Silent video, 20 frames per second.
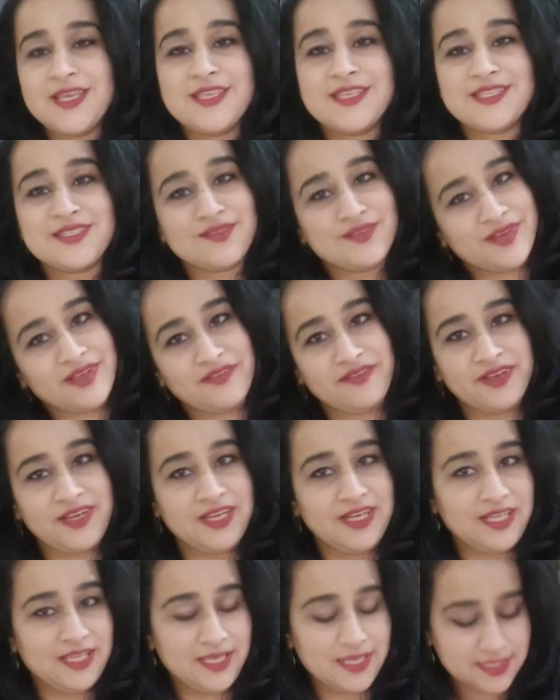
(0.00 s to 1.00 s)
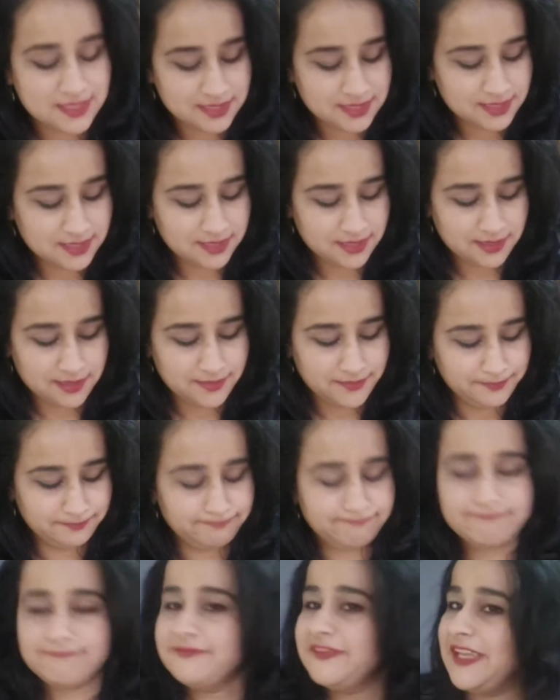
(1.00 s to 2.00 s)
So definitely yes,
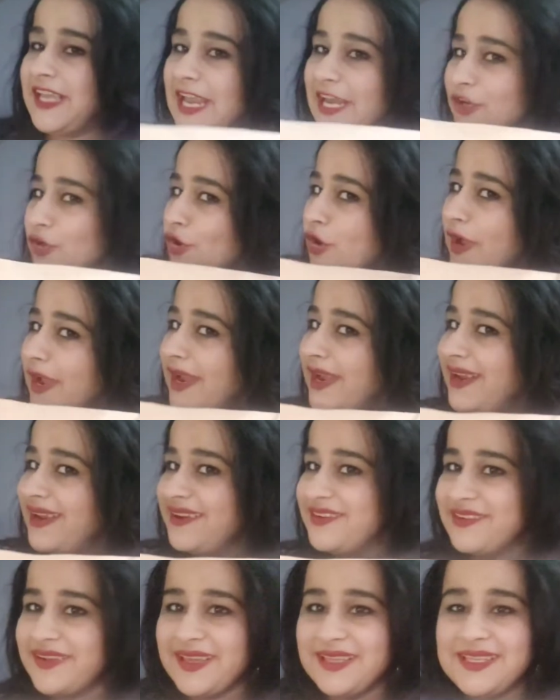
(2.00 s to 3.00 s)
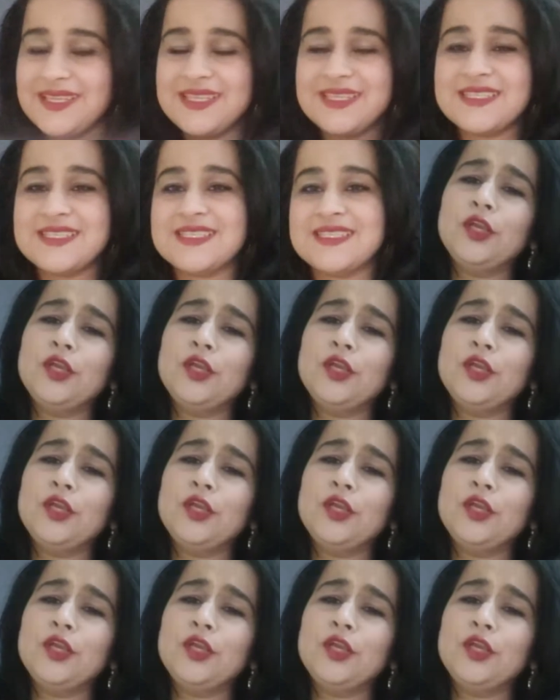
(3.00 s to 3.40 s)
you can go ahead and try this.